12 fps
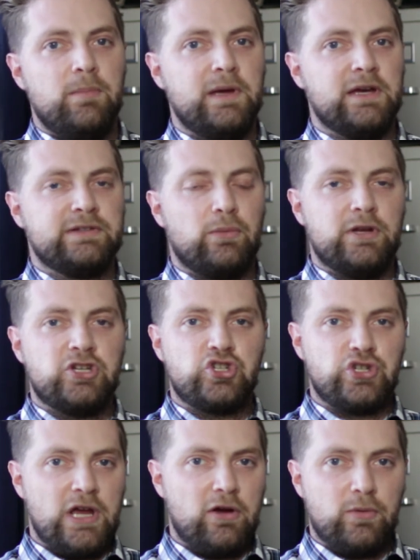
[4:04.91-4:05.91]
because I want to
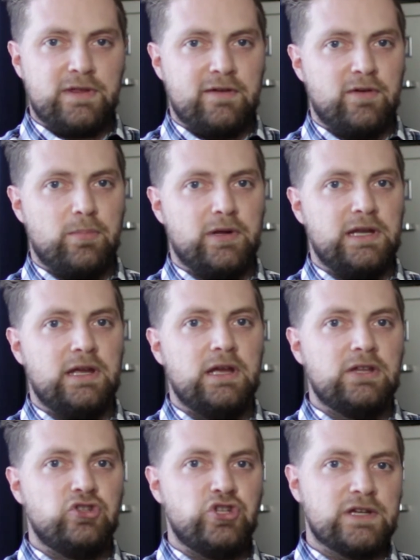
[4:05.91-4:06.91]
share with everybody
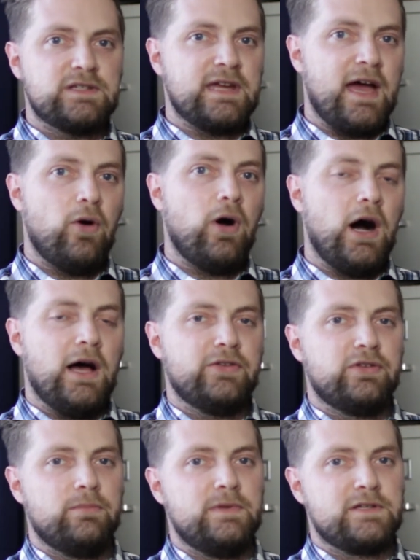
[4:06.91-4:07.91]
just how
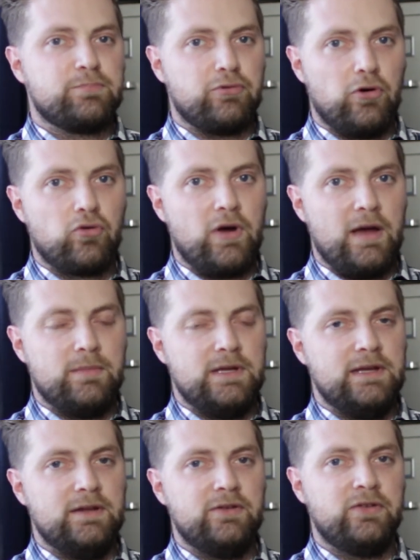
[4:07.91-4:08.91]
awesome this program
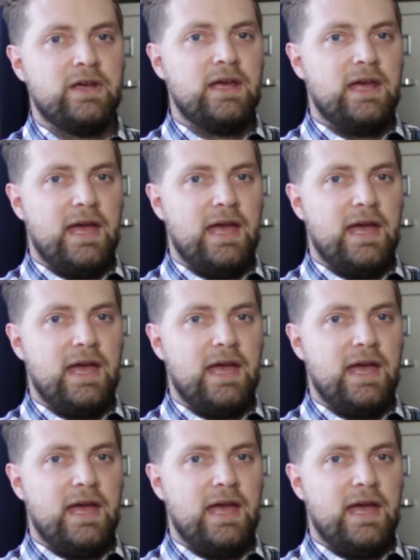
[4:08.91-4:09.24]
is